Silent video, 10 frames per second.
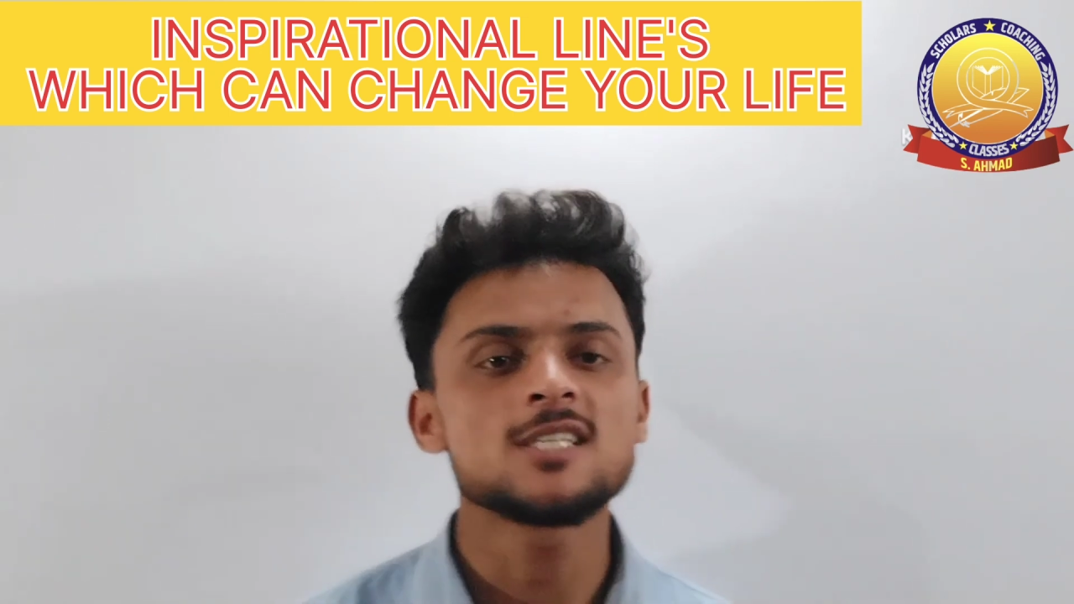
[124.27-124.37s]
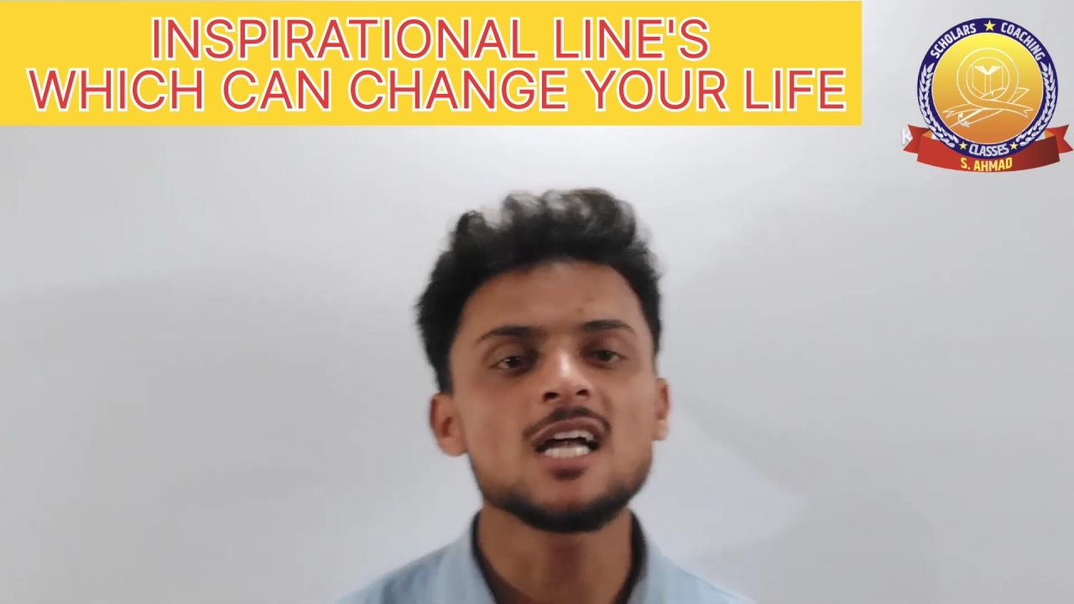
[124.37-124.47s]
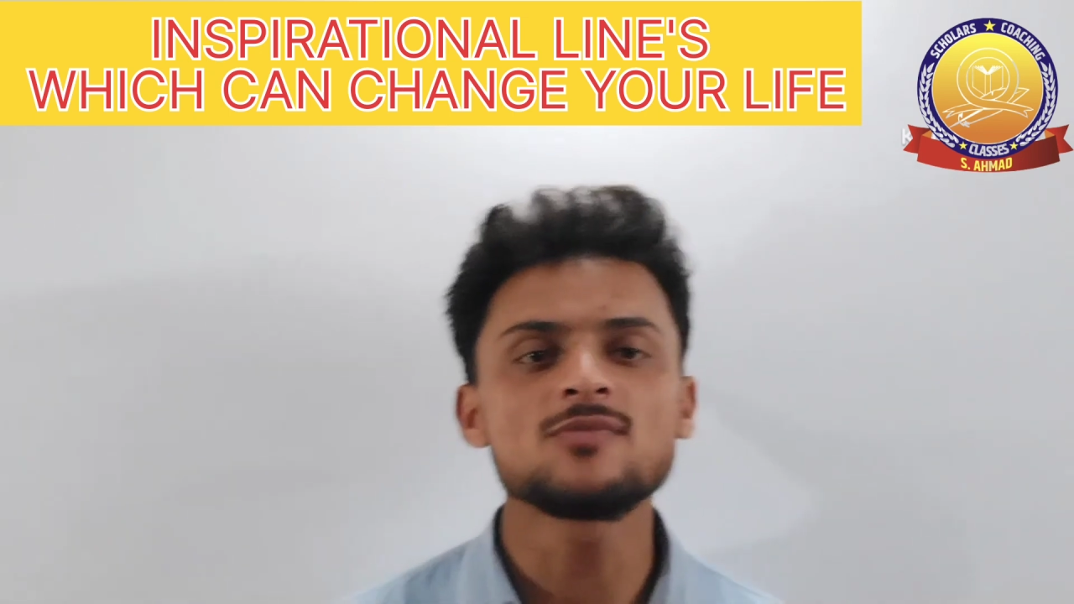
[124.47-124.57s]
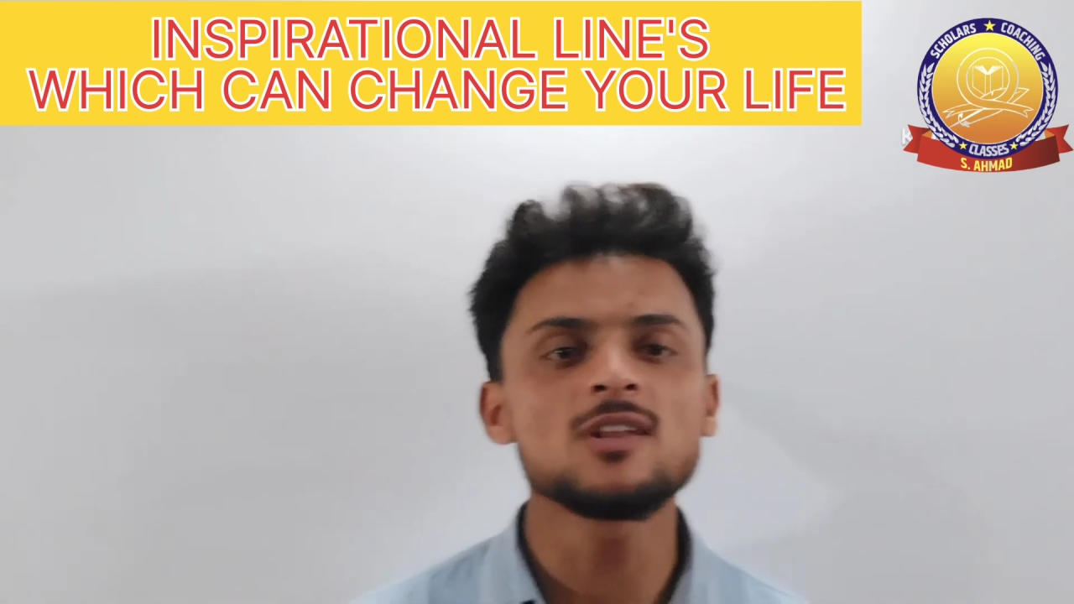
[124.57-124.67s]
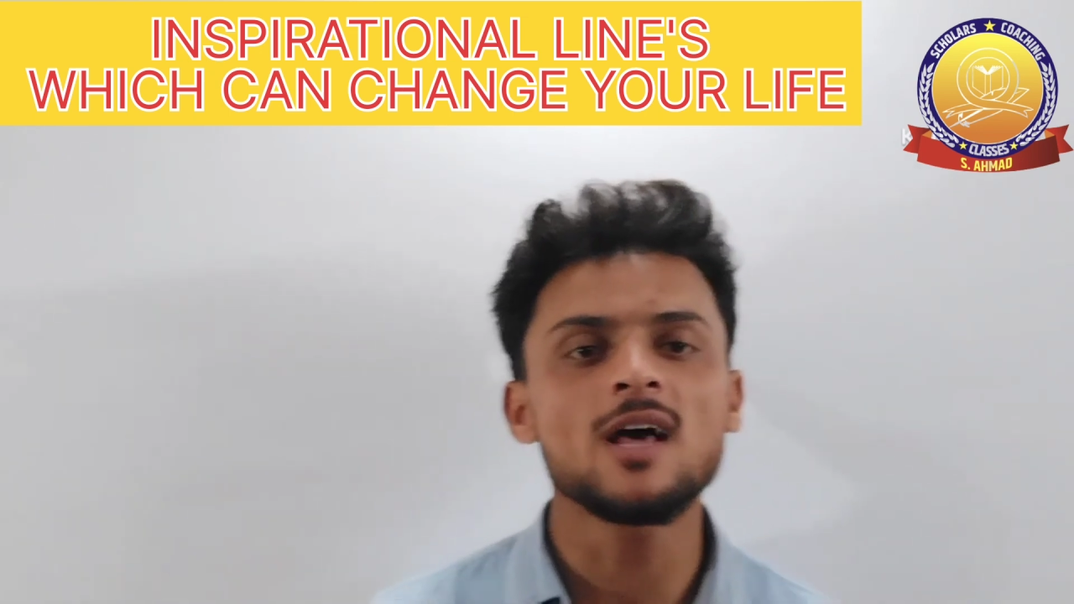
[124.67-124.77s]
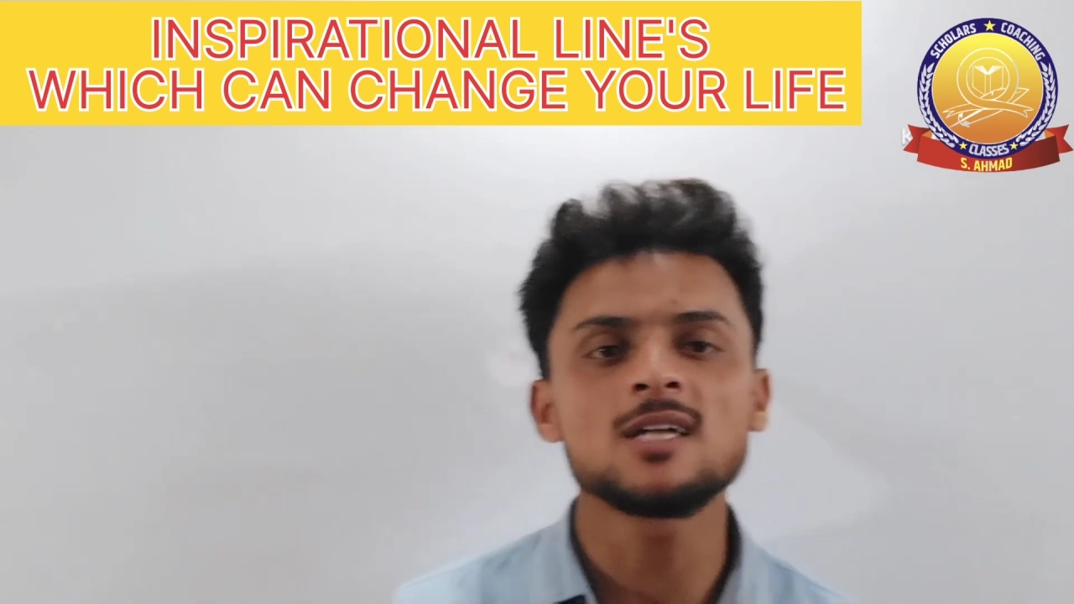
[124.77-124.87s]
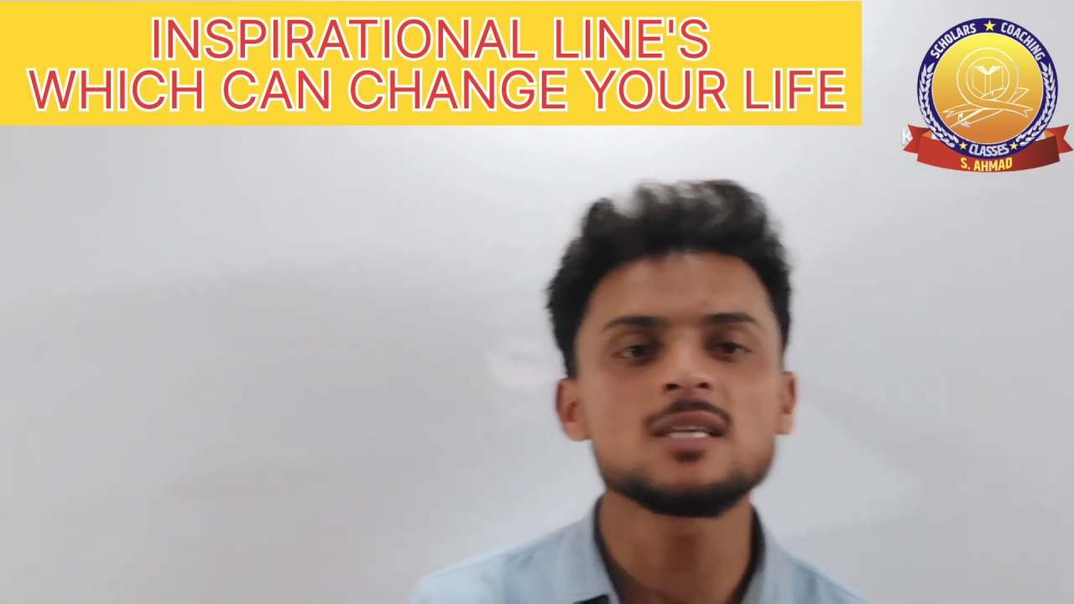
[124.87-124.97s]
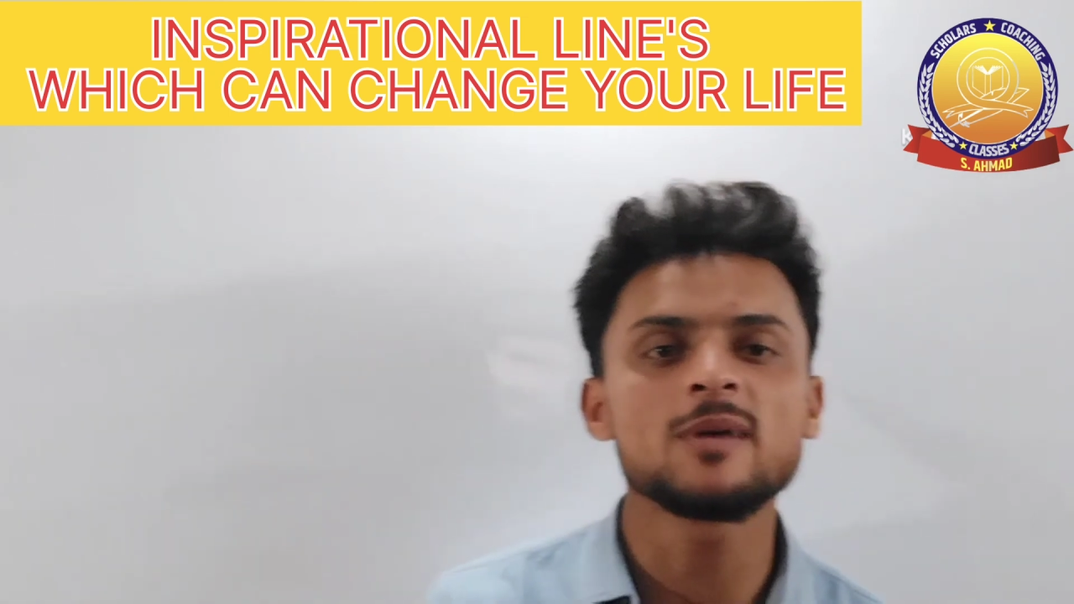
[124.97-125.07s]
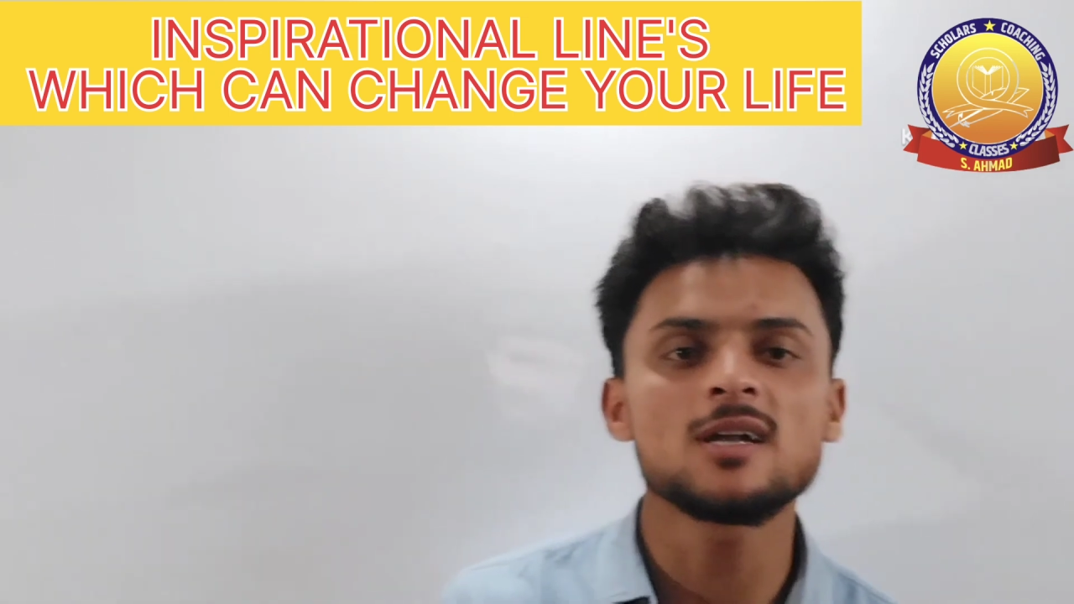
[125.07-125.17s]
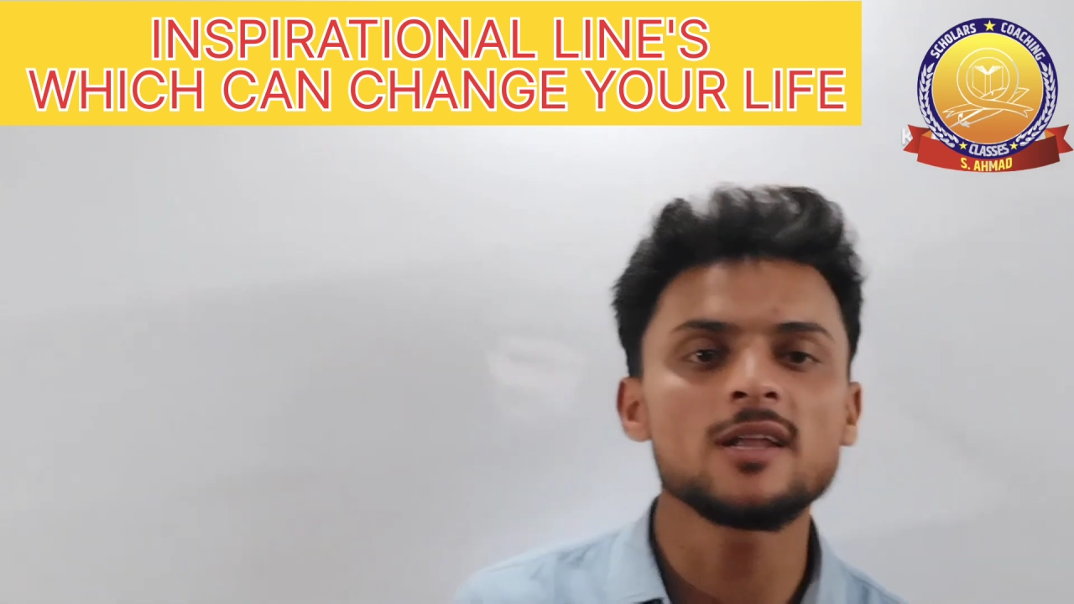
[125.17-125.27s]
That will
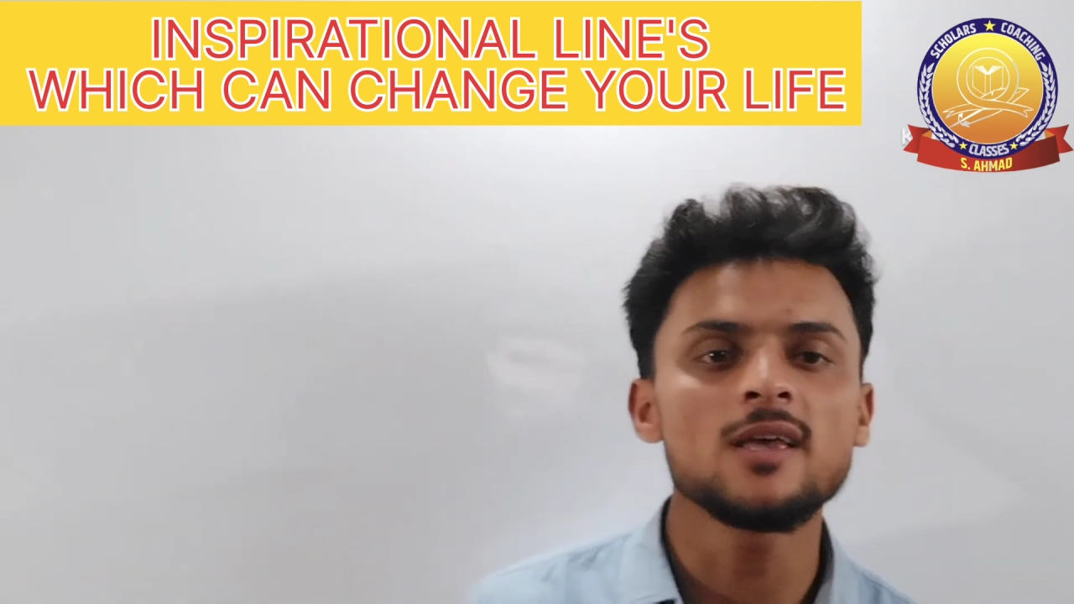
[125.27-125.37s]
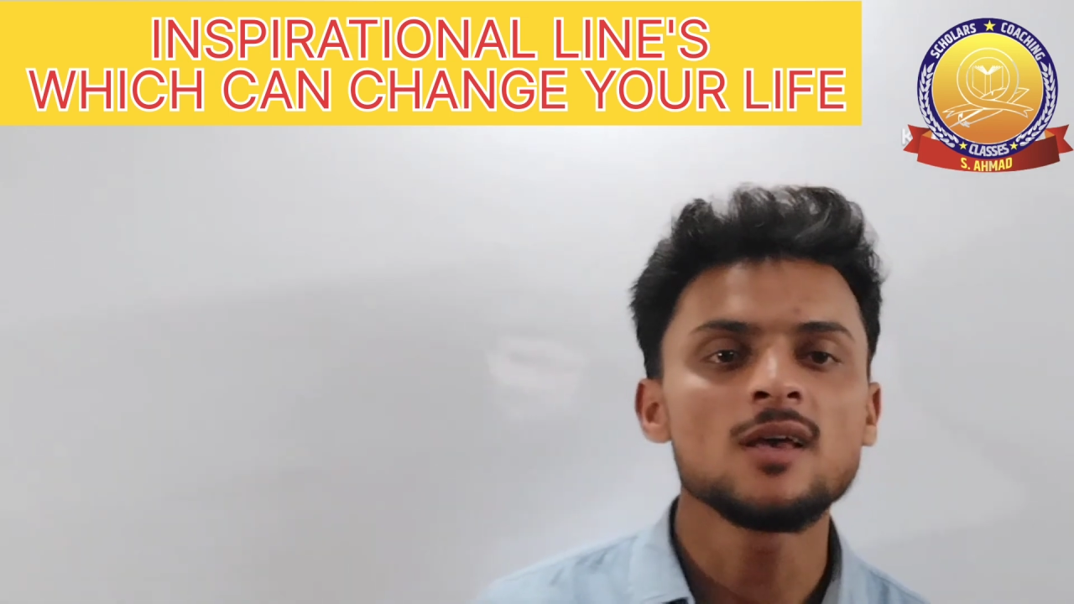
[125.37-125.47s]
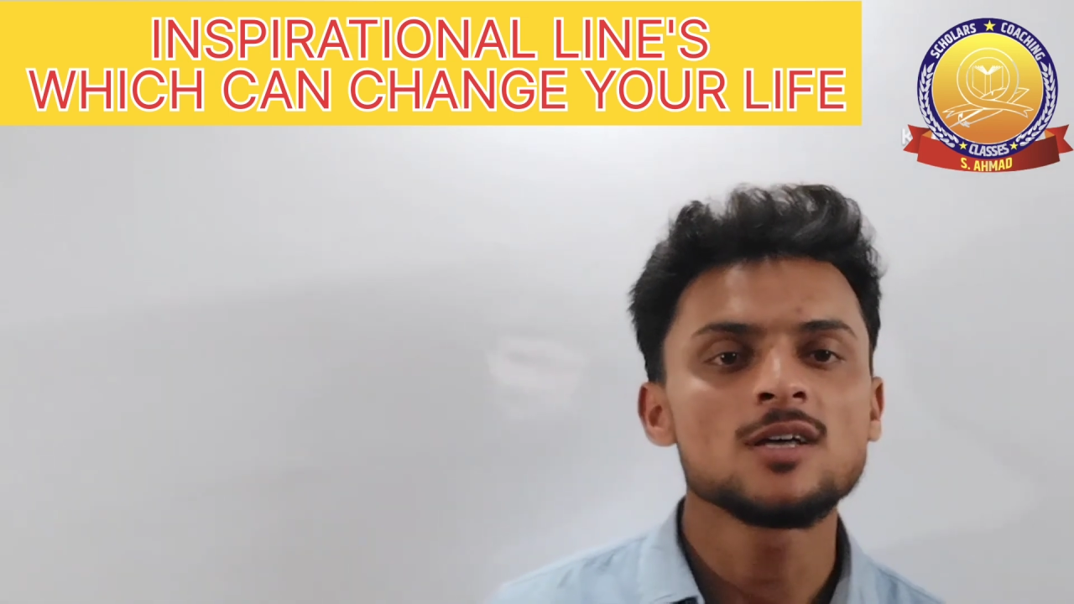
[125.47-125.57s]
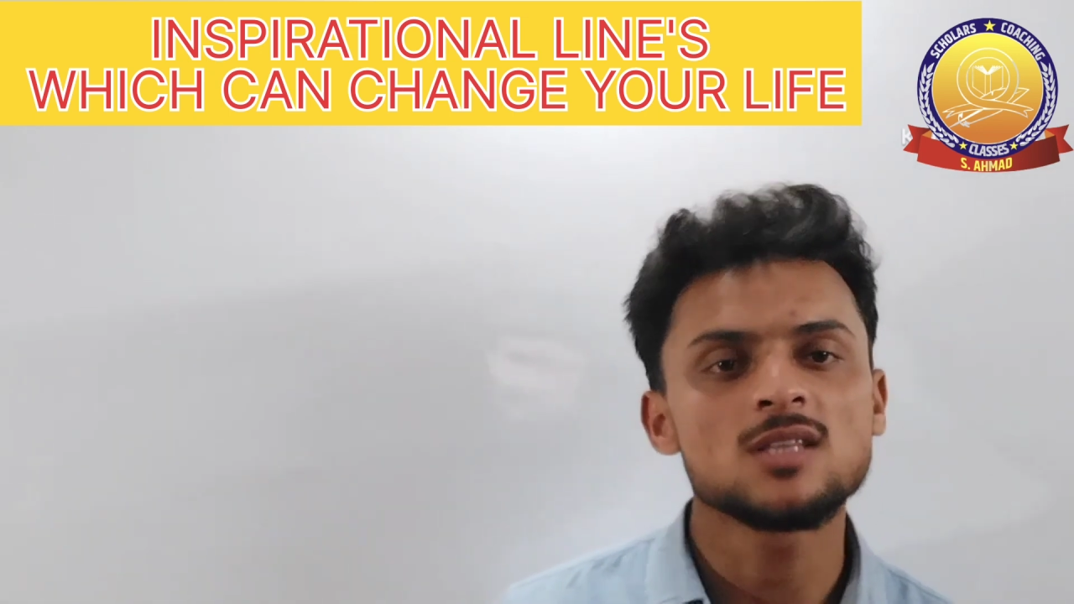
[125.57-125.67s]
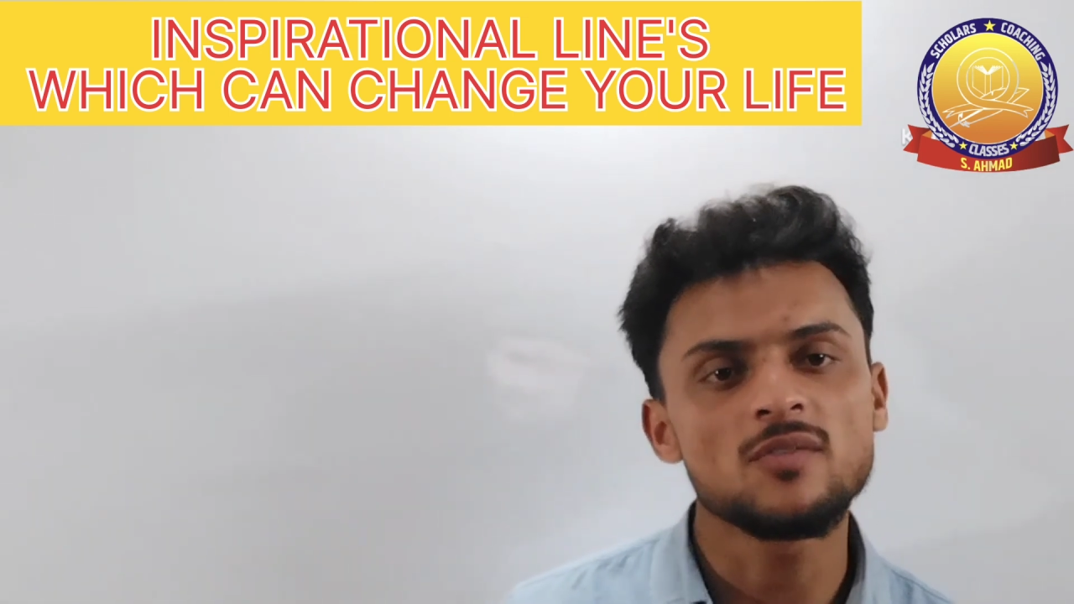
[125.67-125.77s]
ultimately